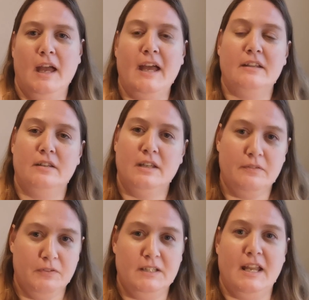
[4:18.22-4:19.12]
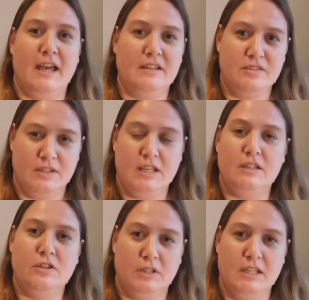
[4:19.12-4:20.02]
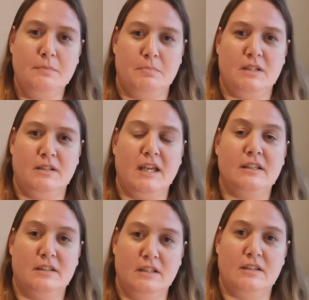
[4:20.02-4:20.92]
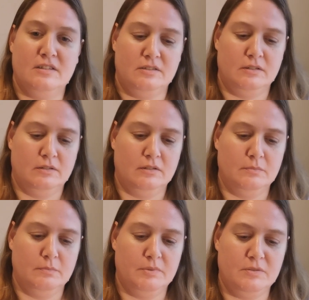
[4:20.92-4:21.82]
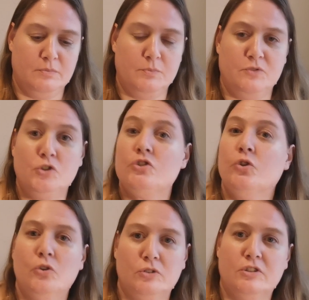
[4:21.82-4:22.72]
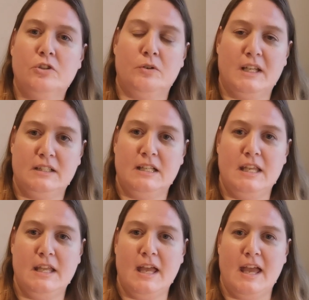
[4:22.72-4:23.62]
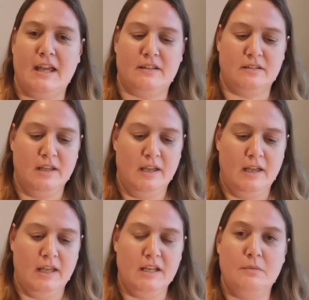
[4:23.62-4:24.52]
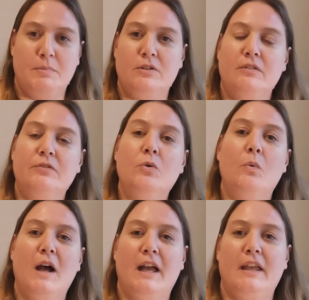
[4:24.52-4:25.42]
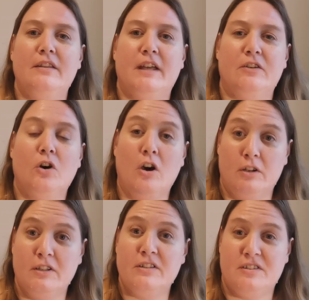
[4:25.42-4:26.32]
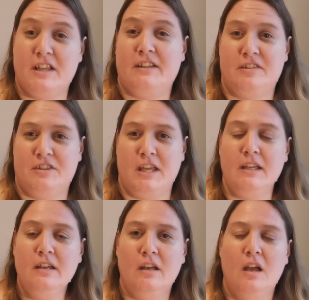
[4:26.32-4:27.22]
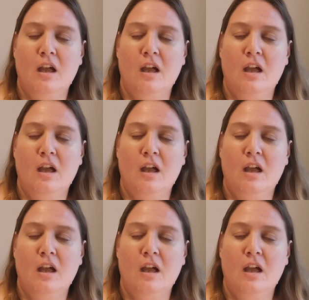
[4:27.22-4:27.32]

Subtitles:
And if it does, then you keep it and it is stored correctly and in a beautiful way that honors that thing.